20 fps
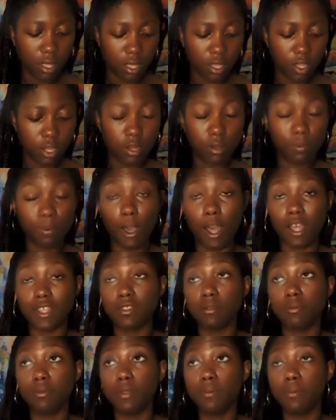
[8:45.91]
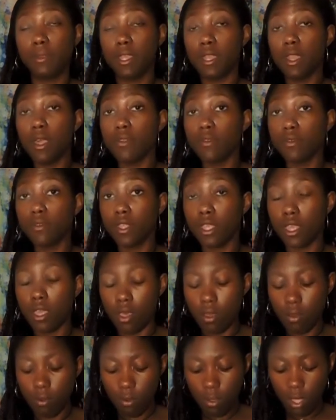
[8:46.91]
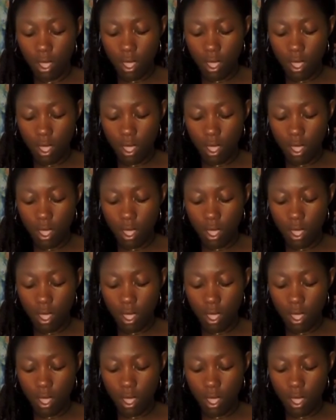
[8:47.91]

Could possibly be another Leo.